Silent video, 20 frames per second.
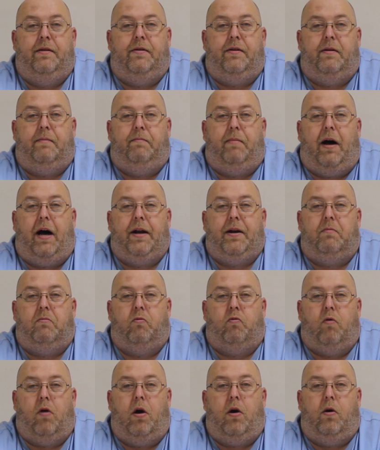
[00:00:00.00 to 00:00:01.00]
The bottom
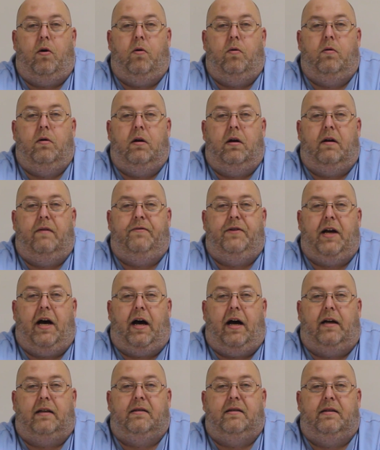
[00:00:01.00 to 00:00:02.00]
row of
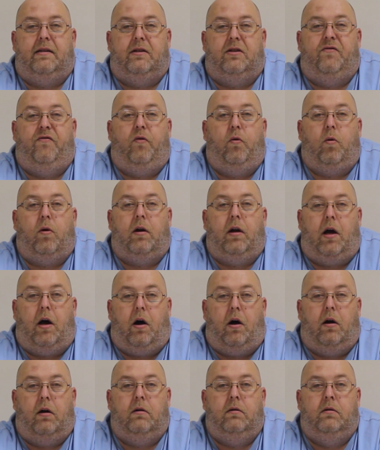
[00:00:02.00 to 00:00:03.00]
dots is 4
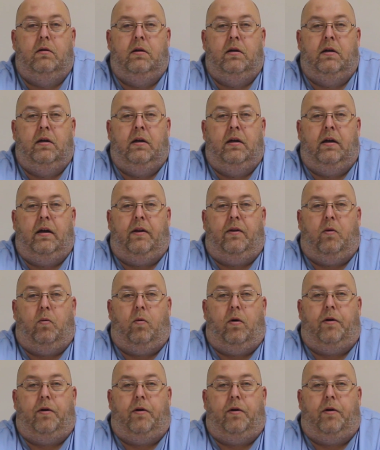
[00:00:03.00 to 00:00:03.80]
long, and the